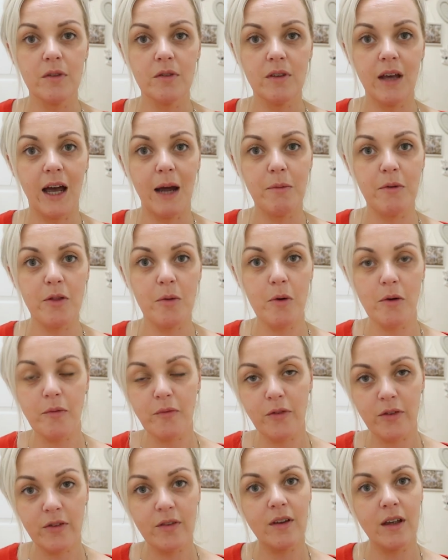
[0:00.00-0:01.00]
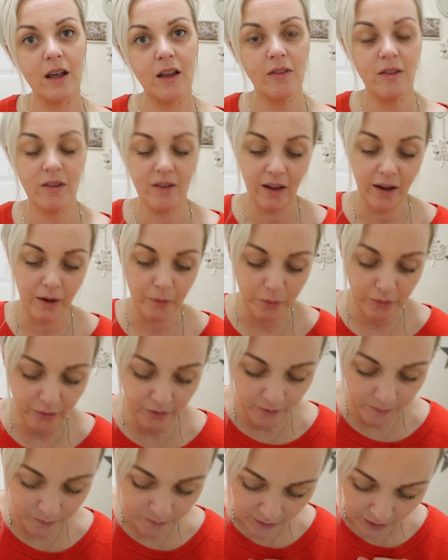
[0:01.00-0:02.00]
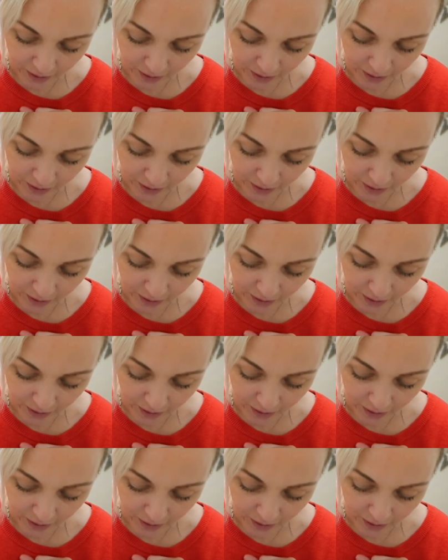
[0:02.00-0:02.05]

time of the month in this house.